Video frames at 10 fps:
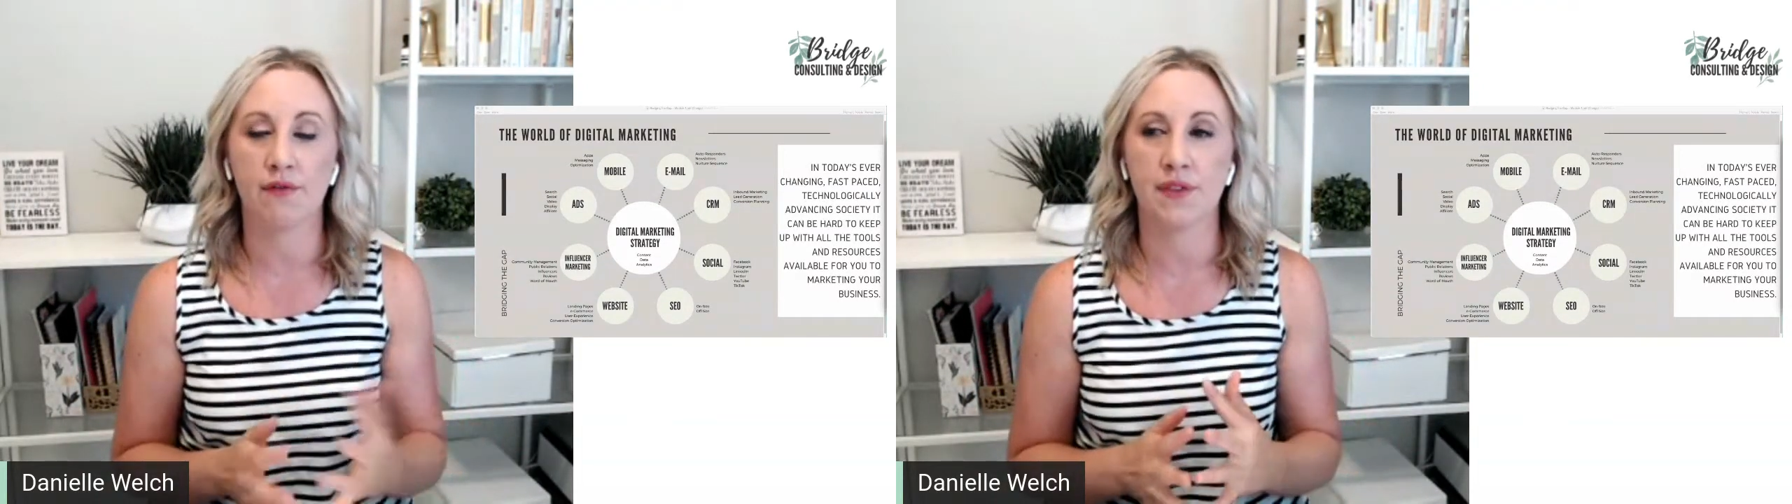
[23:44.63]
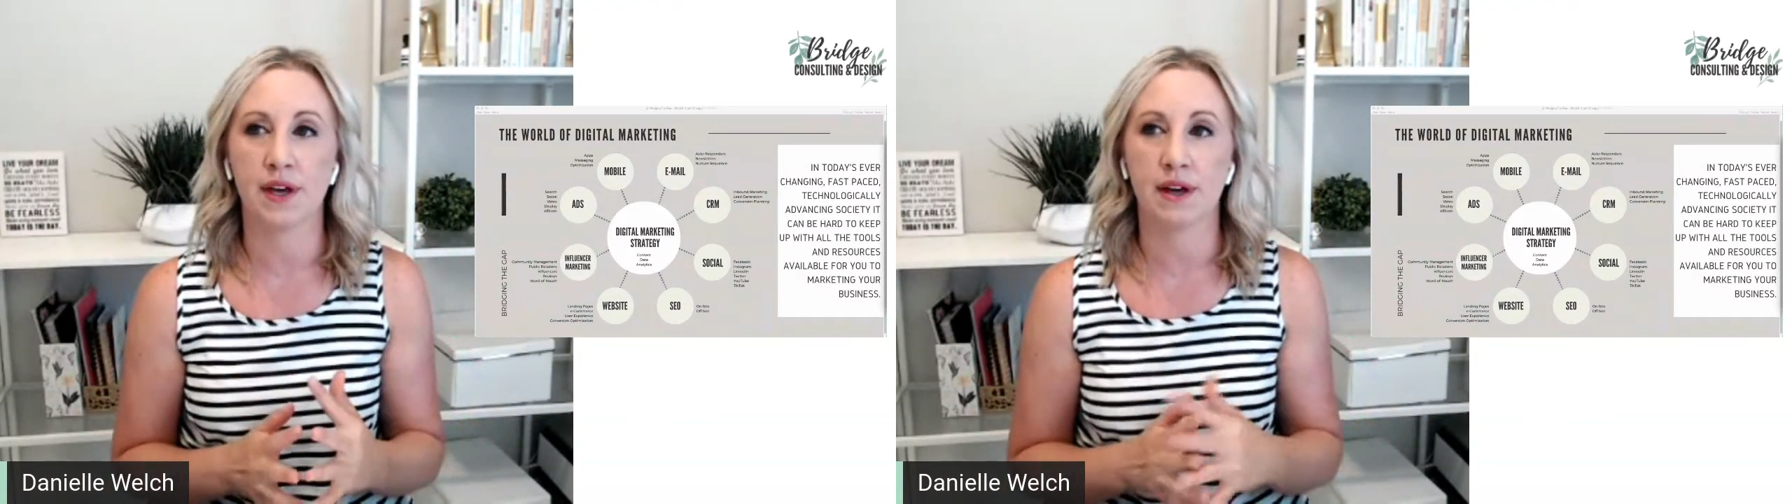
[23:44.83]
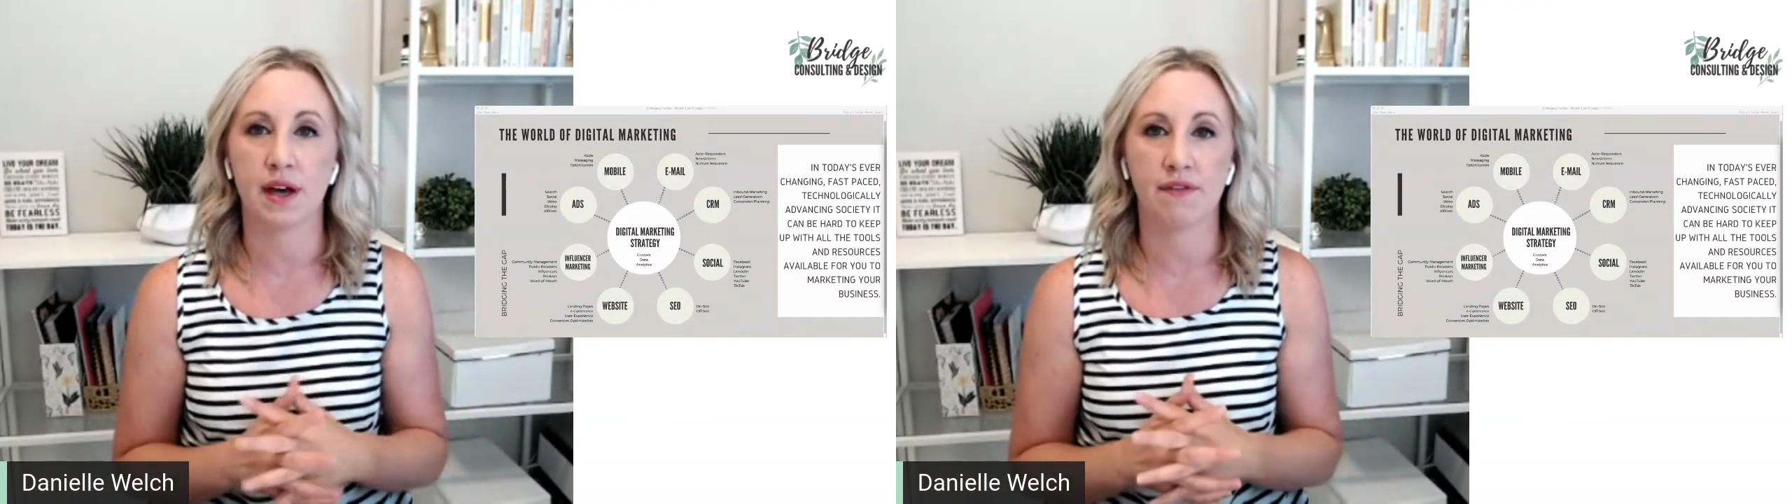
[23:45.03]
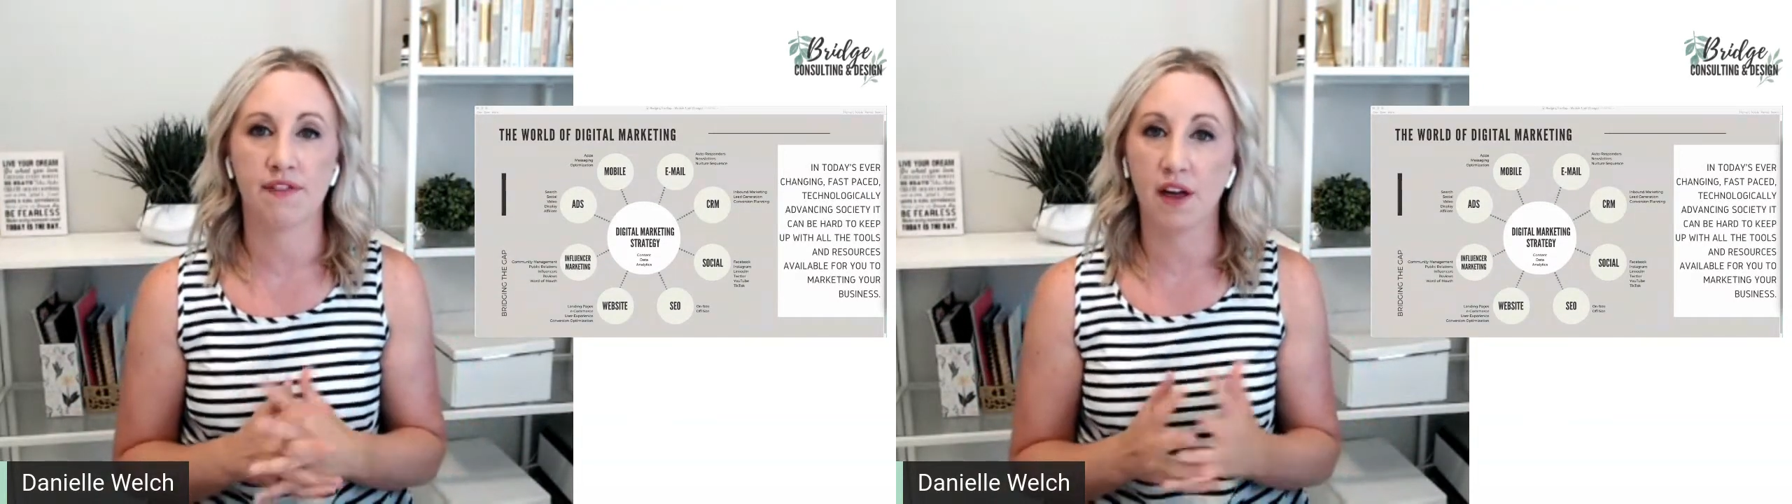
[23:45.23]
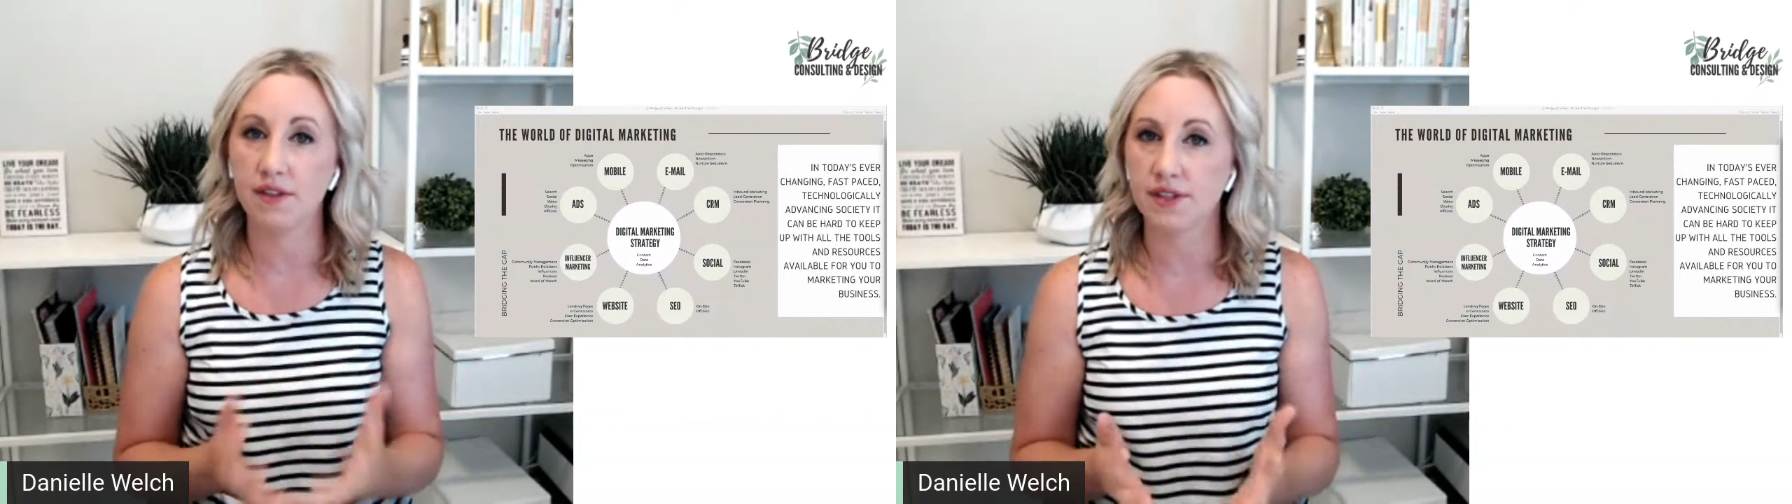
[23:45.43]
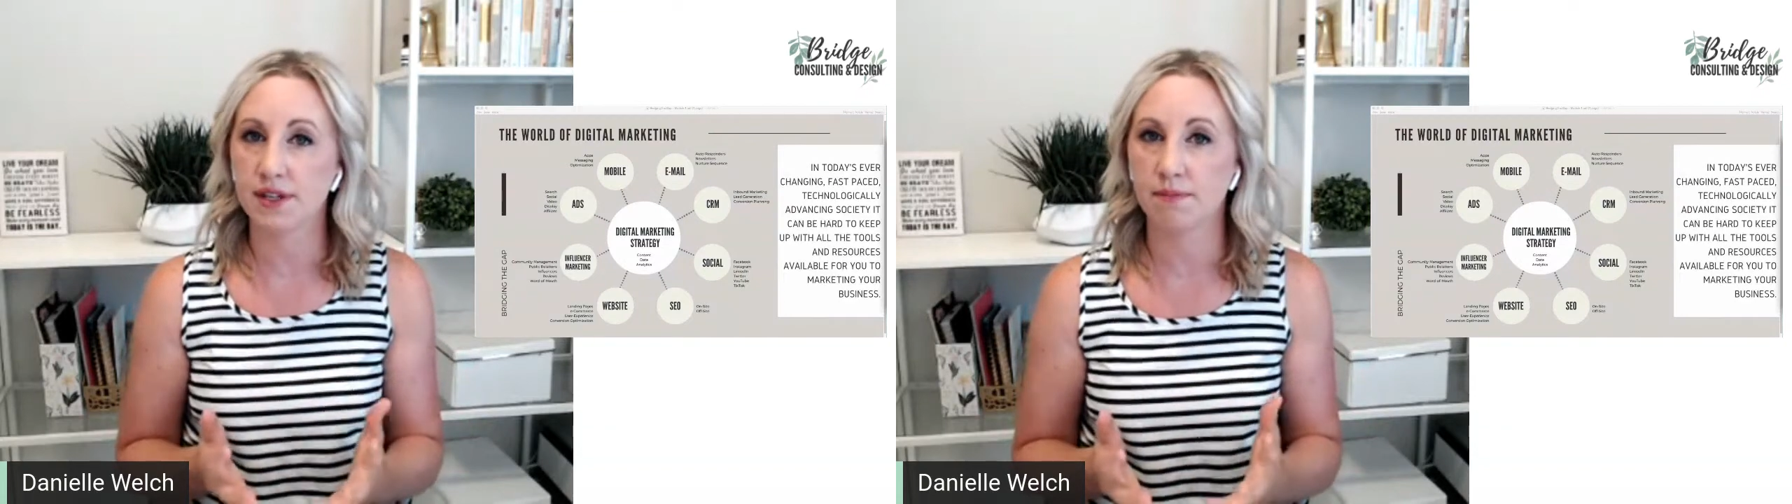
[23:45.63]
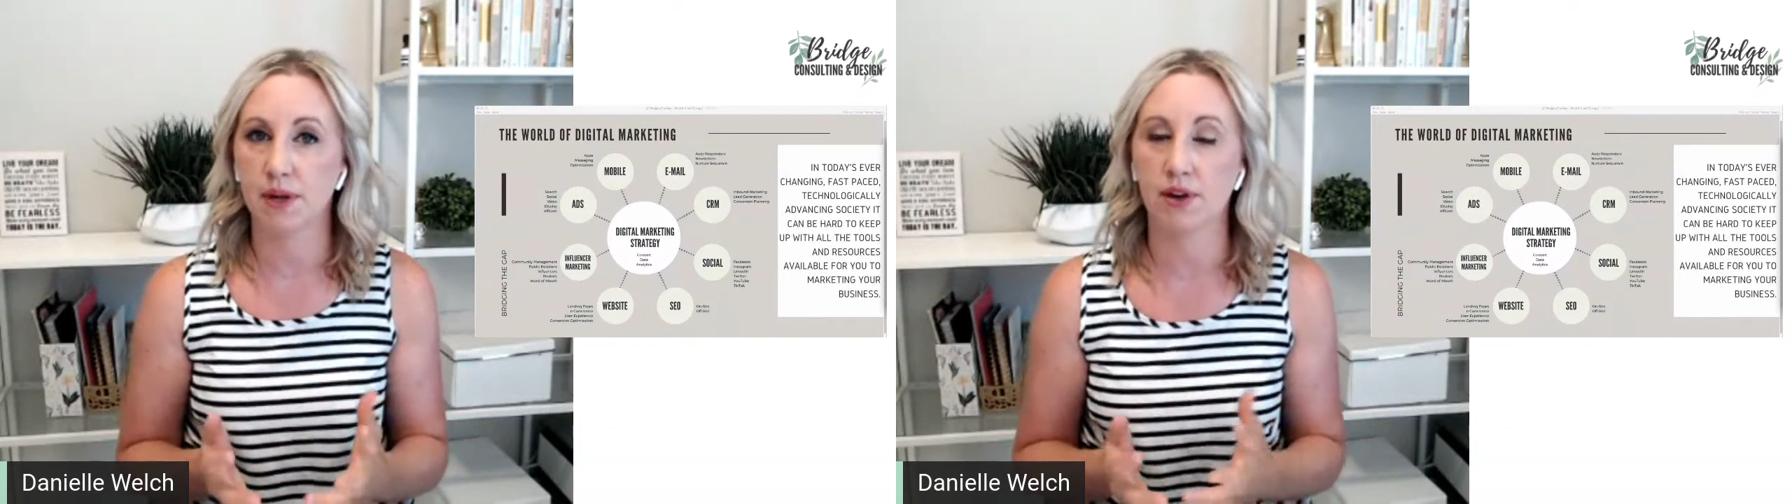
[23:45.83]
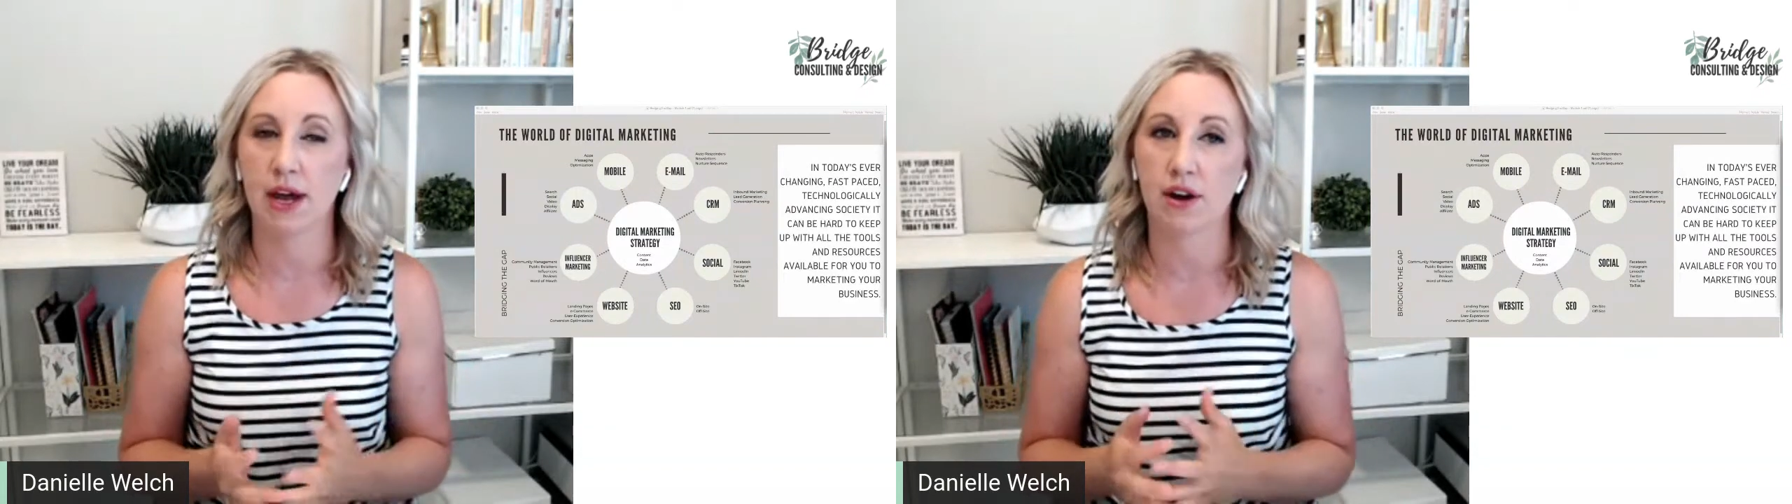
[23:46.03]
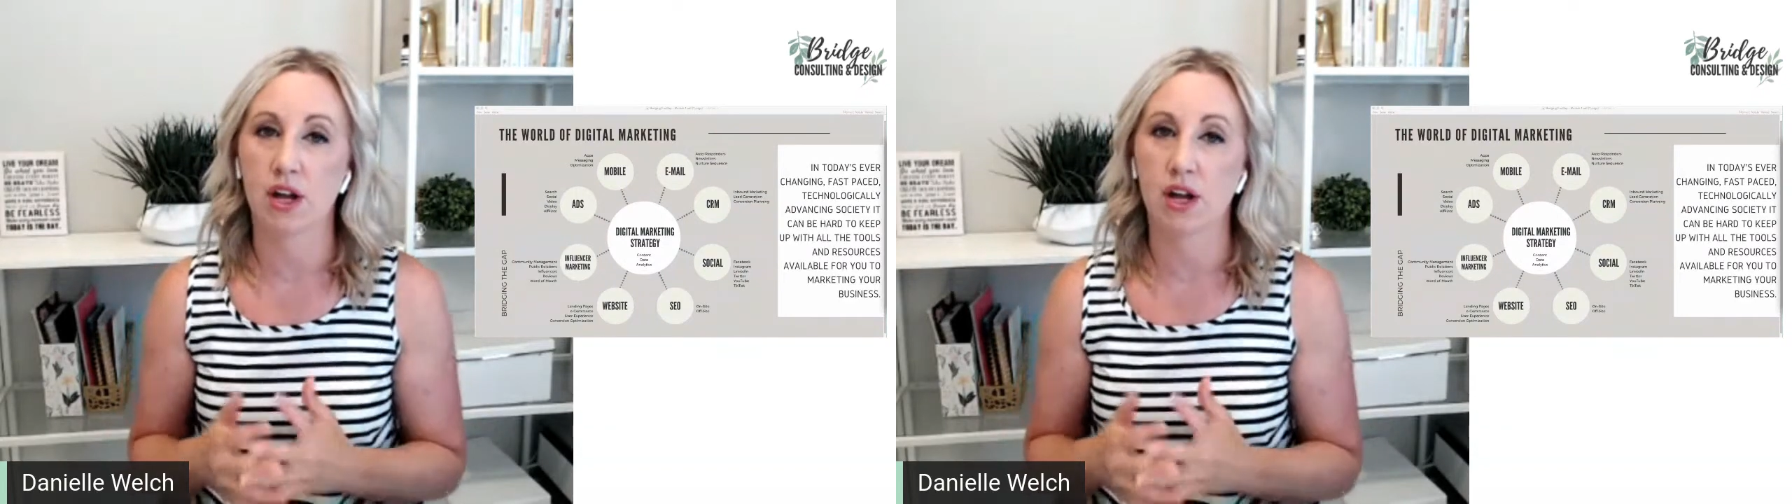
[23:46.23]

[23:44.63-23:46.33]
the funds to build out a